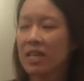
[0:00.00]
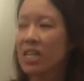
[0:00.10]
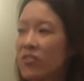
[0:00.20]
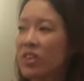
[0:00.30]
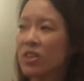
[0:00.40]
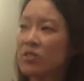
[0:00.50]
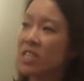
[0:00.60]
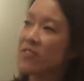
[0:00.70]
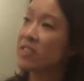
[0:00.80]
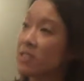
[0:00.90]
Even though
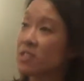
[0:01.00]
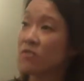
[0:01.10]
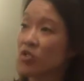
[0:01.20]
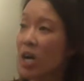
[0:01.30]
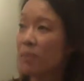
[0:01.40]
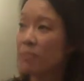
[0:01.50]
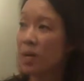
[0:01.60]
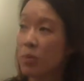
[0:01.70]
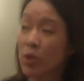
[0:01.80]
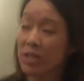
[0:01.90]
deficits have dropped
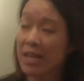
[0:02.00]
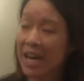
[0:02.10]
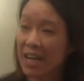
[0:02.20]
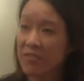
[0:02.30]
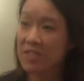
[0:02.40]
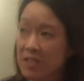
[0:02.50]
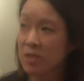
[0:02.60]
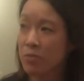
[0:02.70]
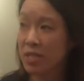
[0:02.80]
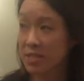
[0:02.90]
by more than half
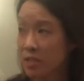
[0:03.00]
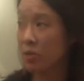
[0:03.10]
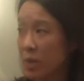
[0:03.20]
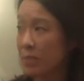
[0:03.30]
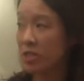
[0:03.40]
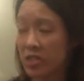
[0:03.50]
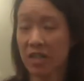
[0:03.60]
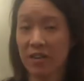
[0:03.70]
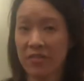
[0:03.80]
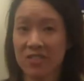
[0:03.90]
since President Obama took
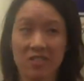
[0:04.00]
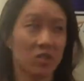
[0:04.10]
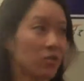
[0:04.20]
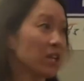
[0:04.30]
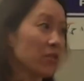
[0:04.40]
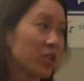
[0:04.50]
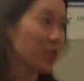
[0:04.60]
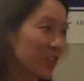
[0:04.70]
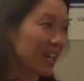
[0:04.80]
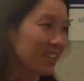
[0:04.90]
office, you never
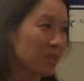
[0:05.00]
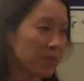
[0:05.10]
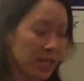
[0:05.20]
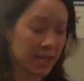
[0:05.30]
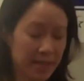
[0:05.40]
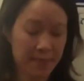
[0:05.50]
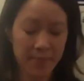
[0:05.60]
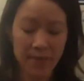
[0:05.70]
hear that in the media.